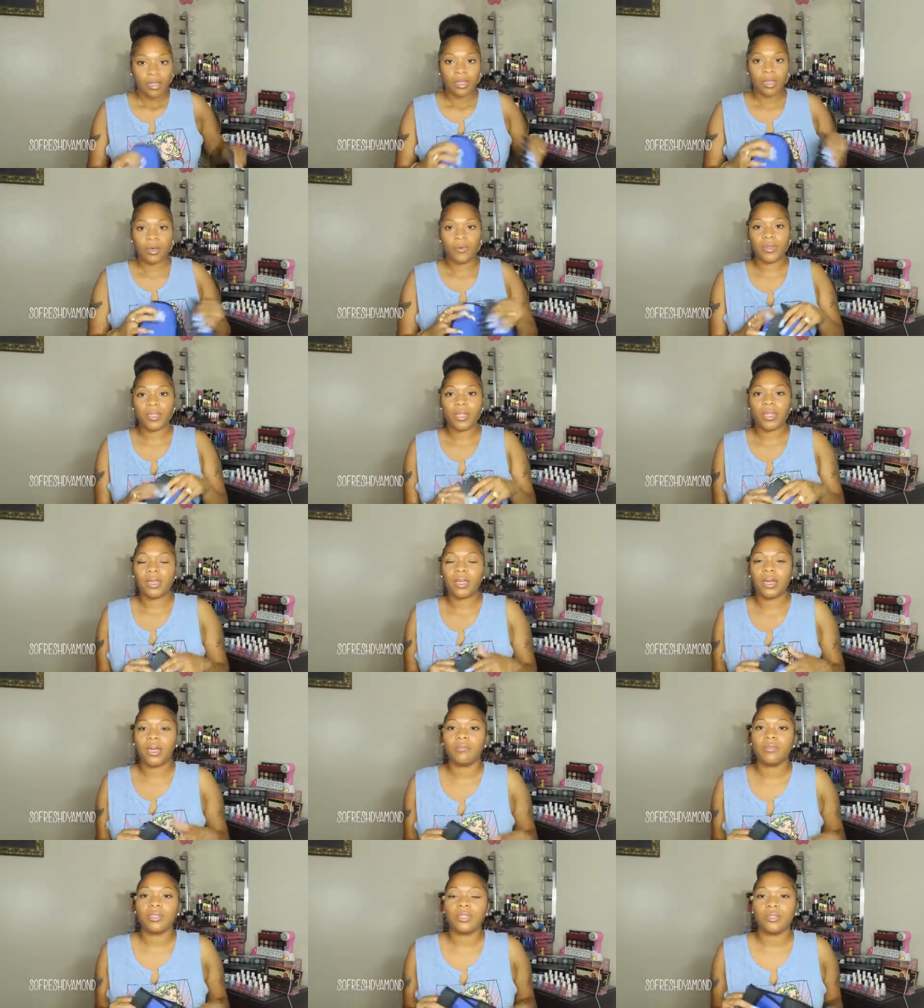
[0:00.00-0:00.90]
Now, when it
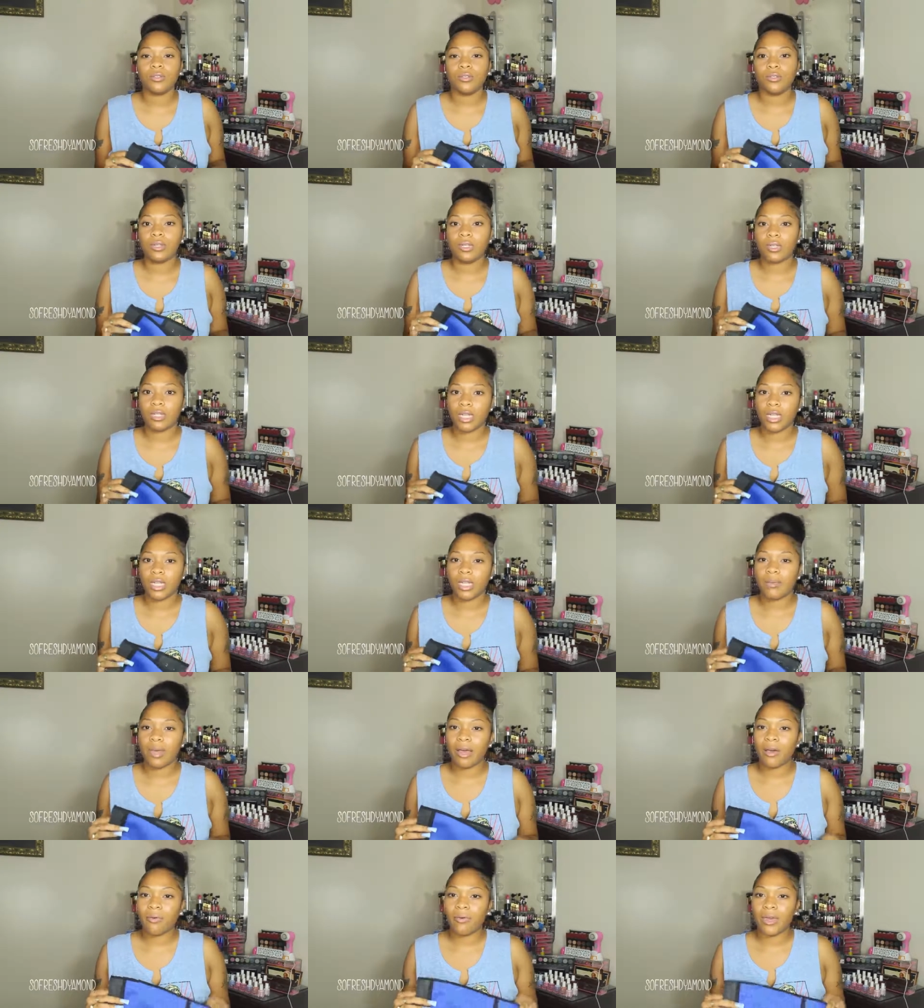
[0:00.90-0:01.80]
comes to cleaning
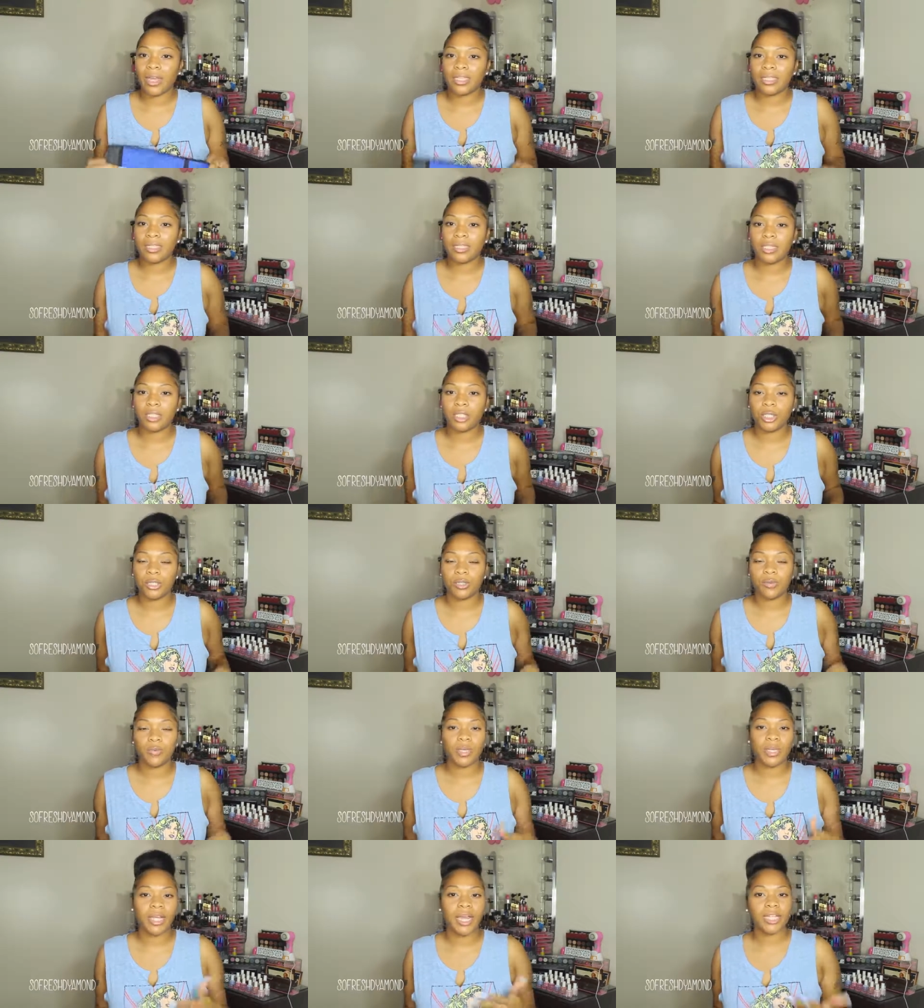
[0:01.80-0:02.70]
my waist
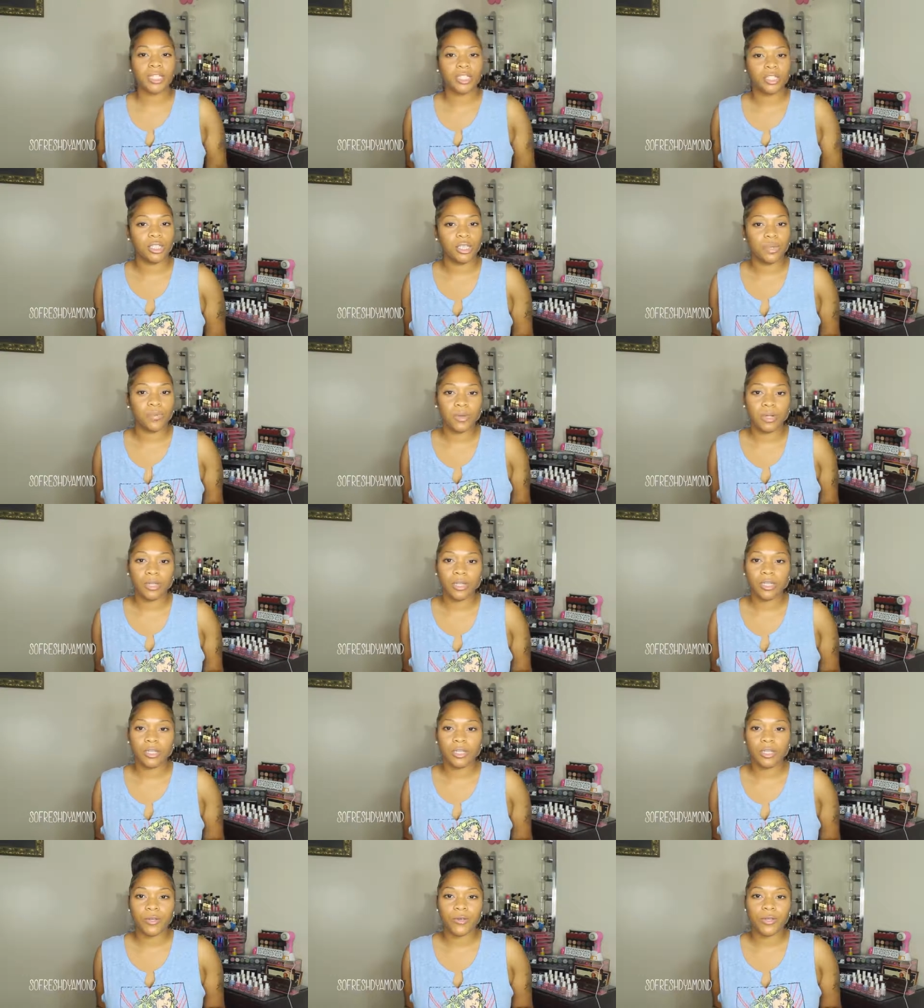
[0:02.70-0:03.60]
cincher, what I
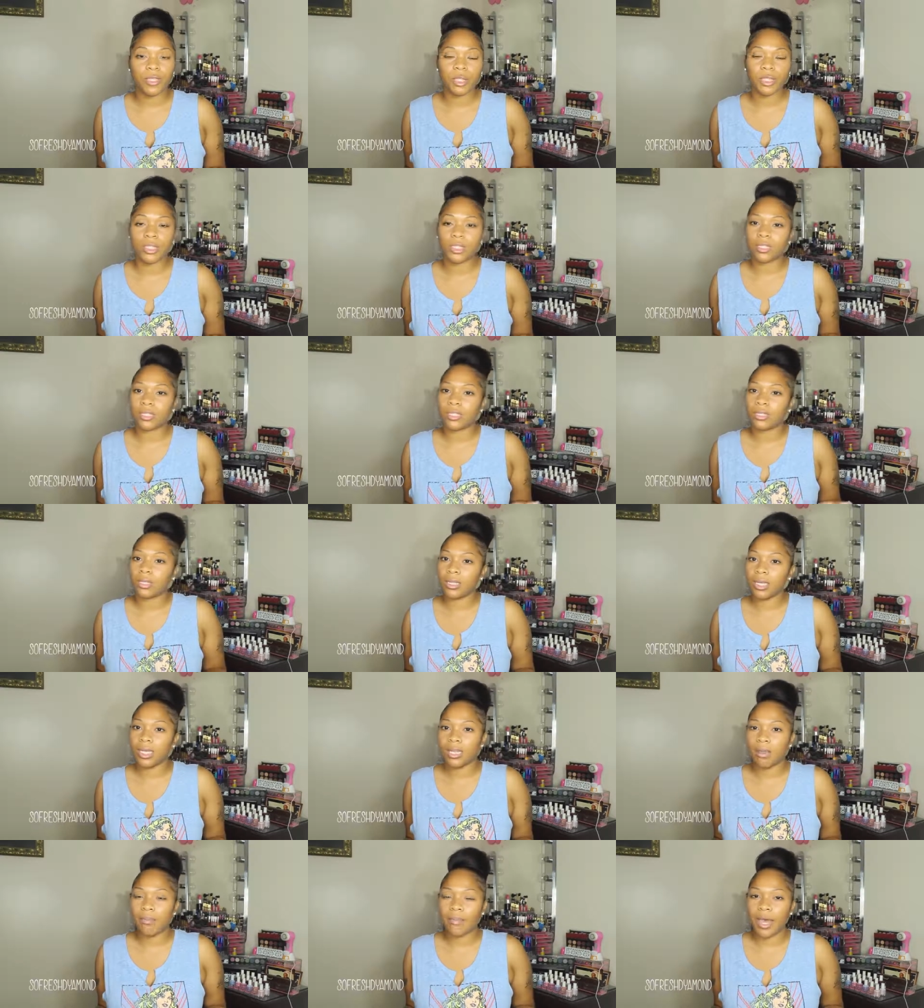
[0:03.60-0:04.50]
typically do is just
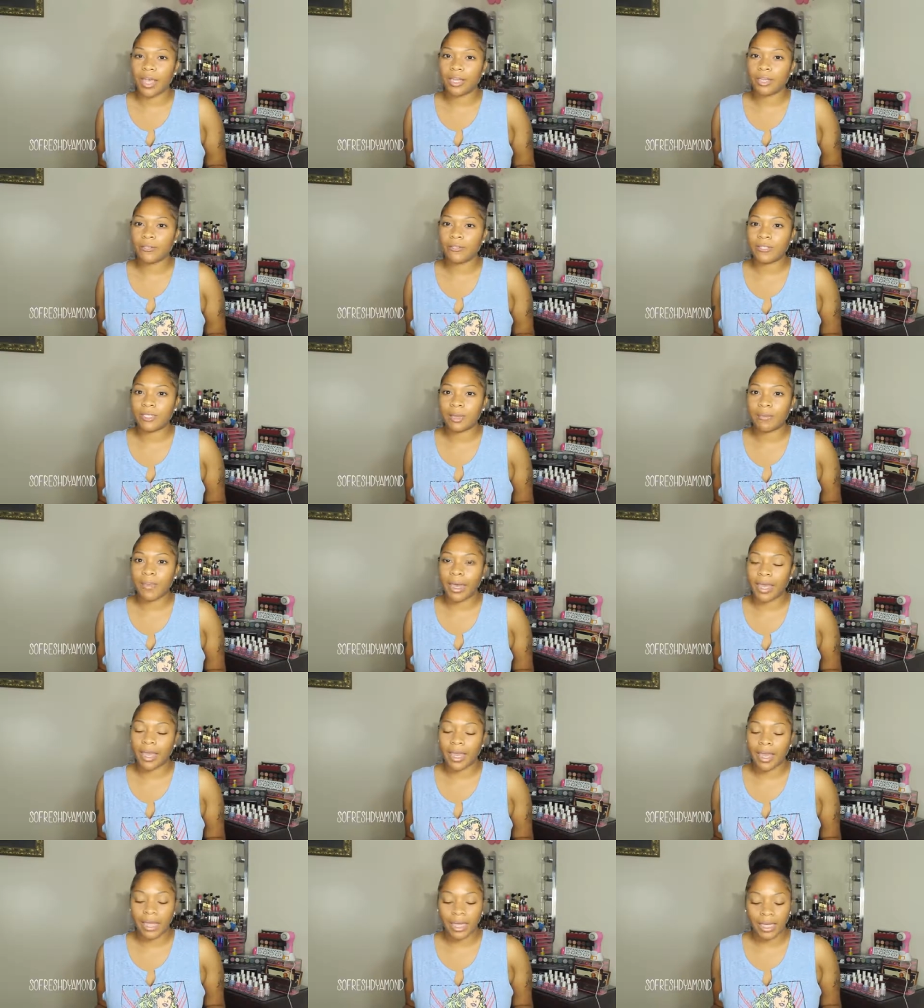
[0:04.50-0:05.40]
clean it by using
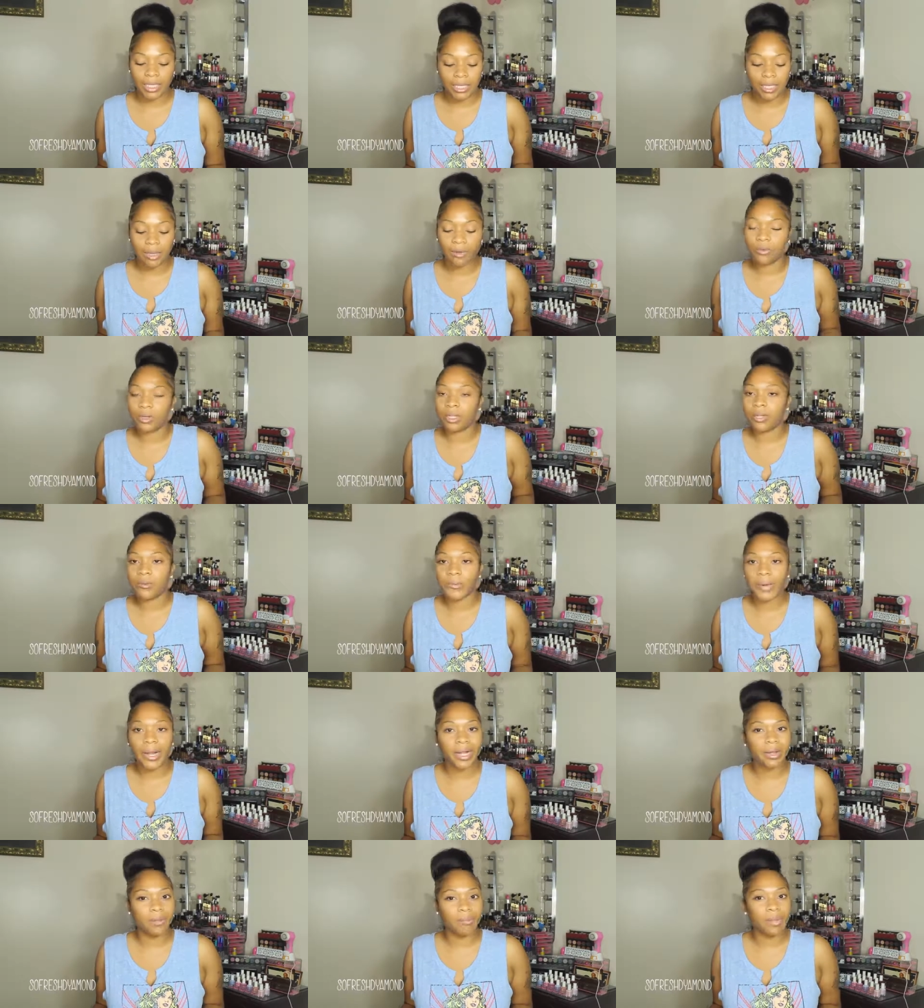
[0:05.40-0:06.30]
my hands. I wouldn't
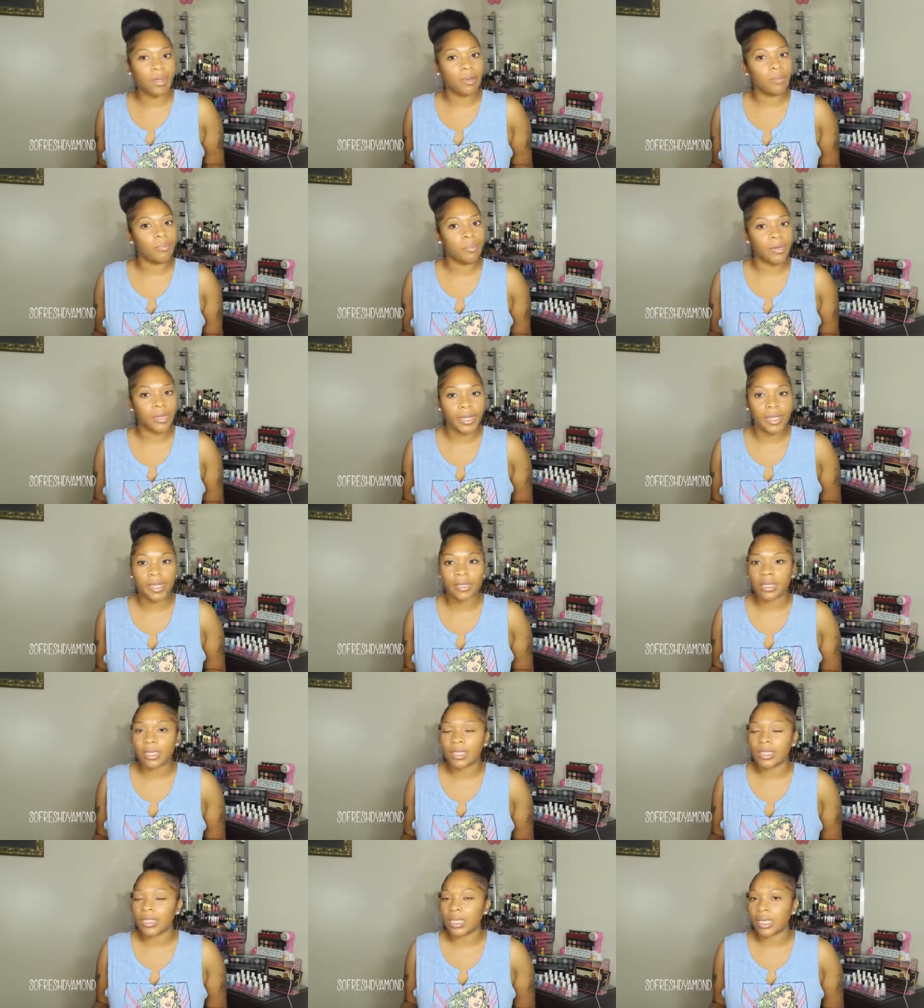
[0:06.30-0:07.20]
recommend putting
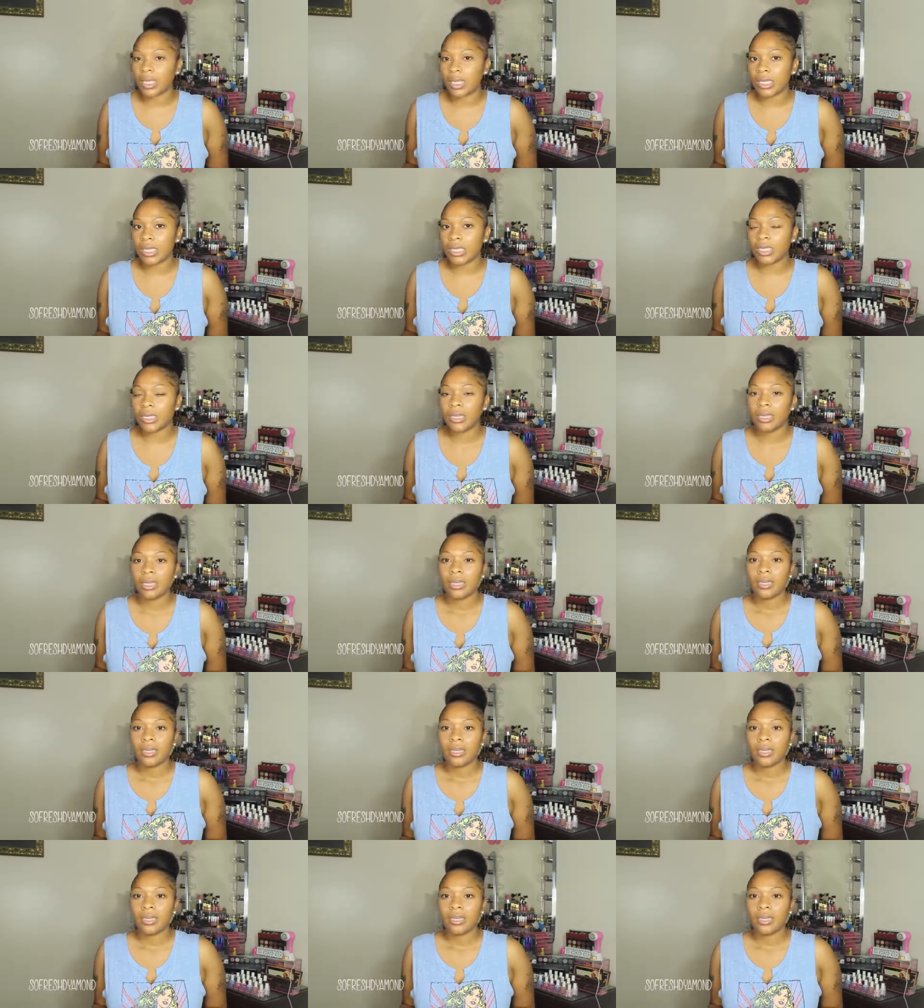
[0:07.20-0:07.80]
this in